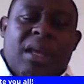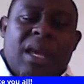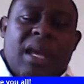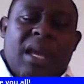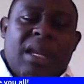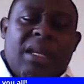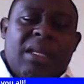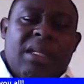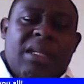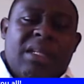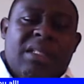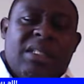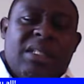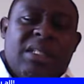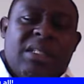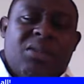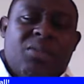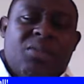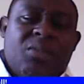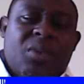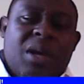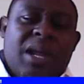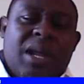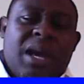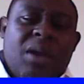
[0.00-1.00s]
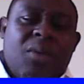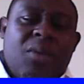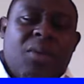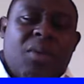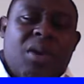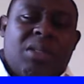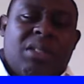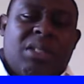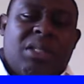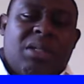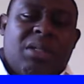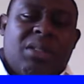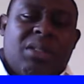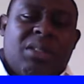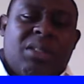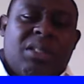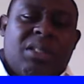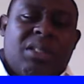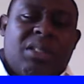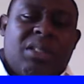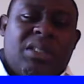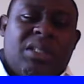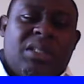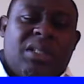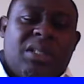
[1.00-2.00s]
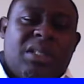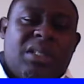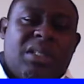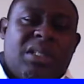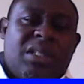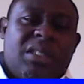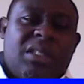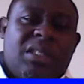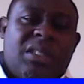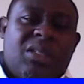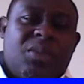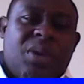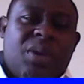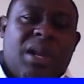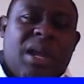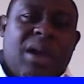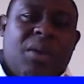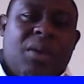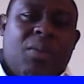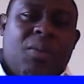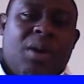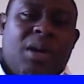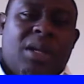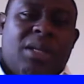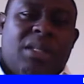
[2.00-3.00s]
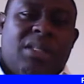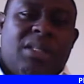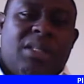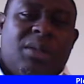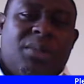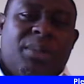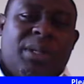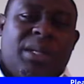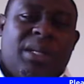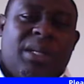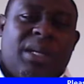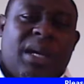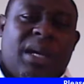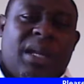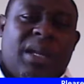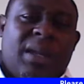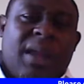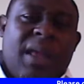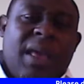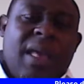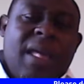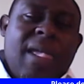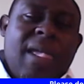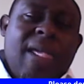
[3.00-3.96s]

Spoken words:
and this is what I want to this is what I want to be done.